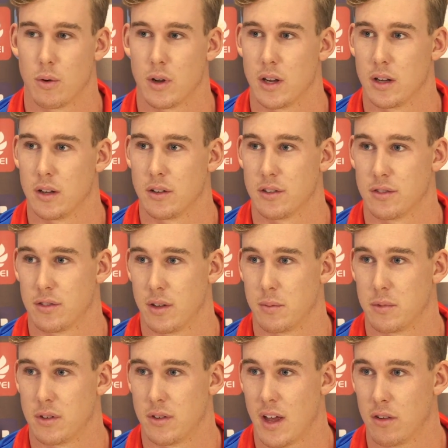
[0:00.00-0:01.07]
we just
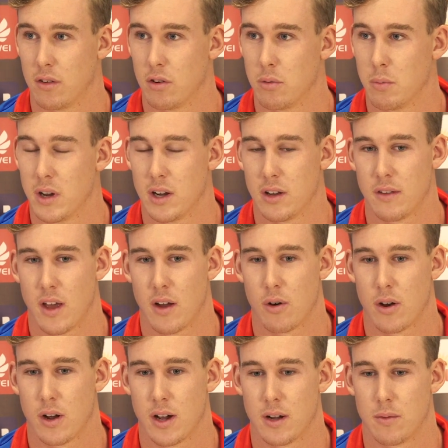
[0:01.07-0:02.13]
slipped that little bit, and they
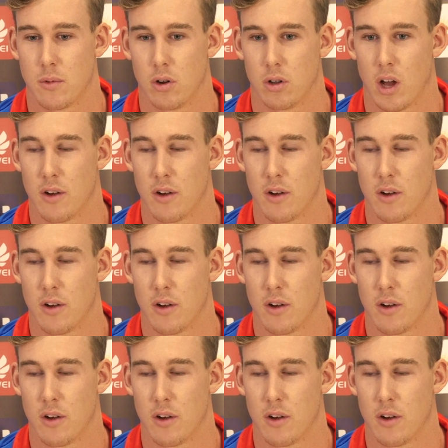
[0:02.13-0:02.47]
were all